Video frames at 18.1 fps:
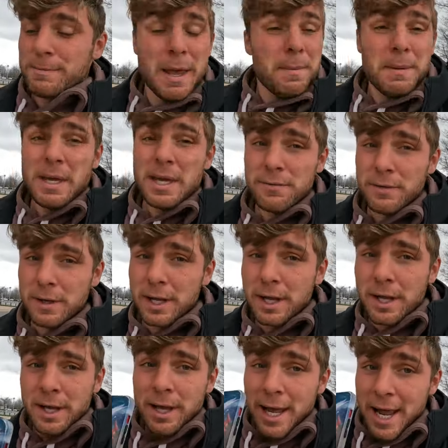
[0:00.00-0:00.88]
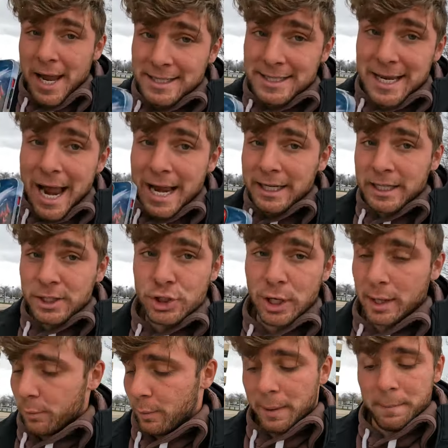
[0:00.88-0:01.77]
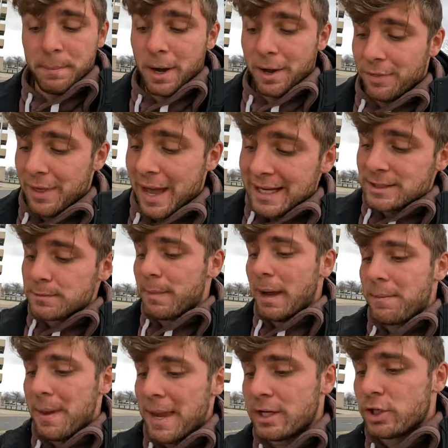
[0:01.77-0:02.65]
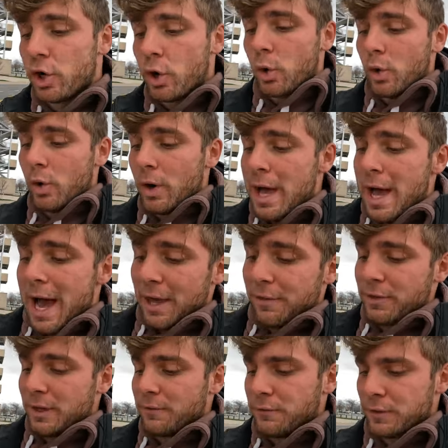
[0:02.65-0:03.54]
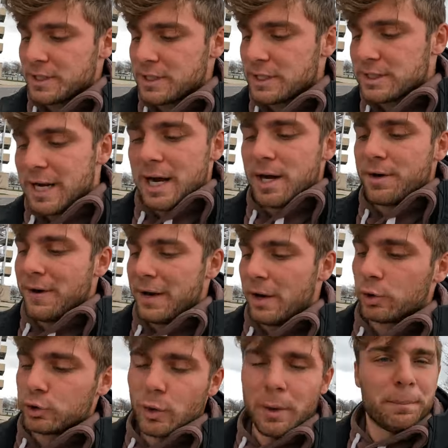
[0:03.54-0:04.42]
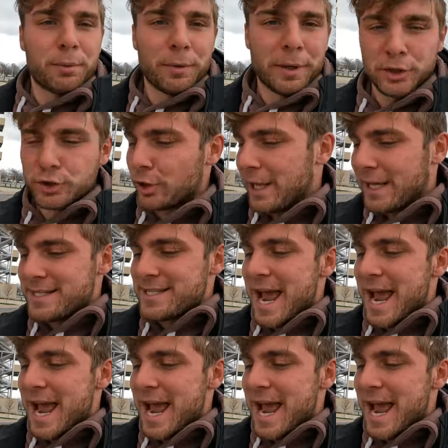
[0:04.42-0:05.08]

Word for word: maybe even a tiny shiny Wimpod. That's my main goal, I think, for this entire event. Also, I'm pretty sure that